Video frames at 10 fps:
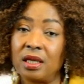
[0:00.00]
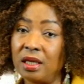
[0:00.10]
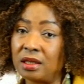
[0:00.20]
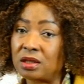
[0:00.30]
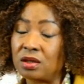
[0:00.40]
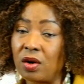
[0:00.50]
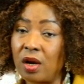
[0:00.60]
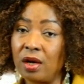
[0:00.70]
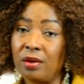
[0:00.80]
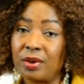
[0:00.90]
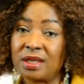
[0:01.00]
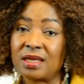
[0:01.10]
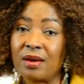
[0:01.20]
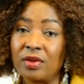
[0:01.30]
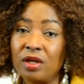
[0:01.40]
it's going to be
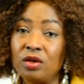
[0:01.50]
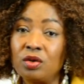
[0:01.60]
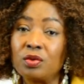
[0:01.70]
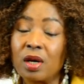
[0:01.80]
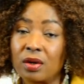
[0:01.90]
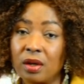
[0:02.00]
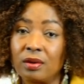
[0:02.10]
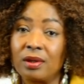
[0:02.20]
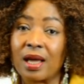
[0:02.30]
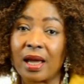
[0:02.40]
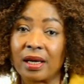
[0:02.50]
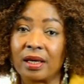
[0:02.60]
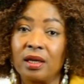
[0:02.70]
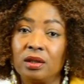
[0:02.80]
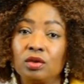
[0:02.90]
something you are going to like
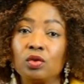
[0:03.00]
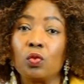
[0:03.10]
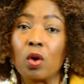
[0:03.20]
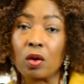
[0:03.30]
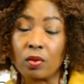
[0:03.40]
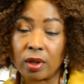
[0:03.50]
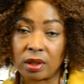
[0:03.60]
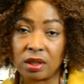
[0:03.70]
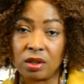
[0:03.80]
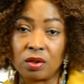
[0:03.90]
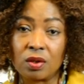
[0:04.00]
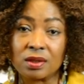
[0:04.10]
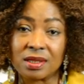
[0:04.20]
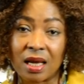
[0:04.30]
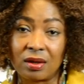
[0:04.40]
to work with in your
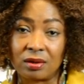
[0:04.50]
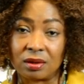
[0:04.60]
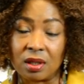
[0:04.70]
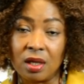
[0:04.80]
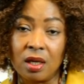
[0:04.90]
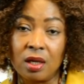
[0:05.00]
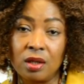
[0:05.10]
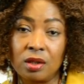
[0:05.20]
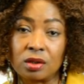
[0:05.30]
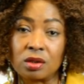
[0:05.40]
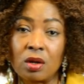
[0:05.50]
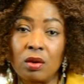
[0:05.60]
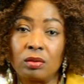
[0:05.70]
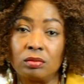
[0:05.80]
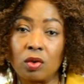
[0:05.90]
salon
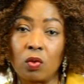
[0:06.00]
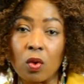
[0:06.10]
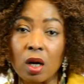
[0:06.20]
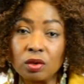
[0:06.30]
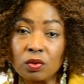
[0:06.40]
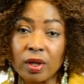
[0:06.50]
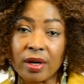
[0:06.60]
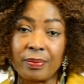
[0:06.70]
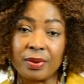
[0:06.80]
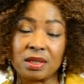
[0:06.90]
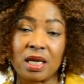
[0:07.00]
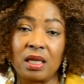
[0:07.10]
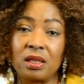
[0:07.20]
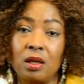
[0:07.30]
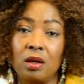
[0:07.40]
so what do we
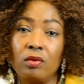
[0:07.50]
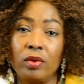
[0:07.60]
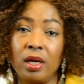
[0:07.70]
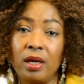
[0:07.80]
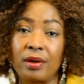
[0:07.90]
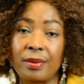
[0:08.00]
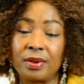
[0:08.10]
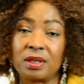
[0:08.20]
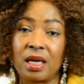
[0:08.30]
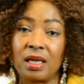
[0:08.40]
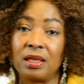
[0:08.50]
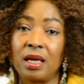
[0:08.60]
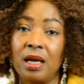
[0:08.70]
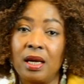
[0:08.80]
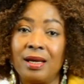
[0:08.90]
represent we represent
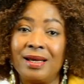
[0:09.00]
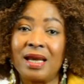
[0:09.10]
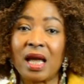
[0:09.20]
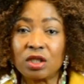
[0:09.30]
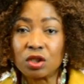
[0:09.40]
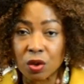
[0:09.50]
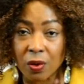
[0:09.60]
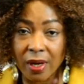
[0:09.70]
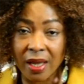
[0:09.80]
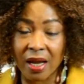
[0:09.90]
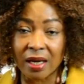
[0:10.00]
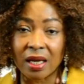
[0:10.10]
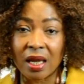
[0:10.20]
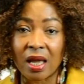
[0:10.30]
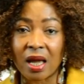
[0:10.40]
natural hair
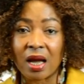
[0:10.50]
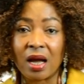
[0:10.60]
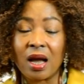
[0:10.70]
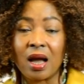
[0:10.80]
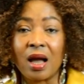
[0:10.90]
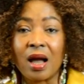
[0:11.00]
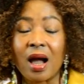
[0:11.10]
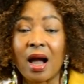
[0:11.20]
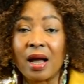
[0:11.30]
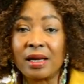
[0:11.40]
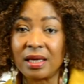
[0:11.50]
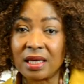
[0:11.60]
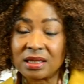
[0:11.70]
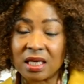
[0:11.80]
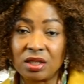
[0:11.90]
care adding
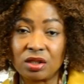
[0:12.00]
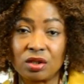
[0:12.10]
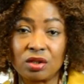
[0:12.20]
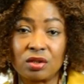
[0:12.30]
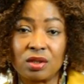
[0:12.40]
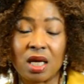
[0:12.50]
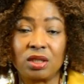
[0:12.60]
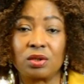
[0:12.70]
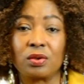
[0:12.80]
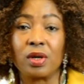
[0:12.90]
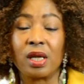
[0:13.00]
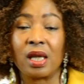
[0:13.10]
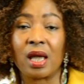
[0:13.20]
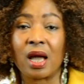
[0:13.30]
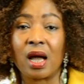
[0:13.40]
extensions to natural
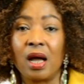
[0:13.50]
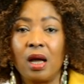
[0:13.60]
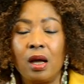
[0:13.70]
hair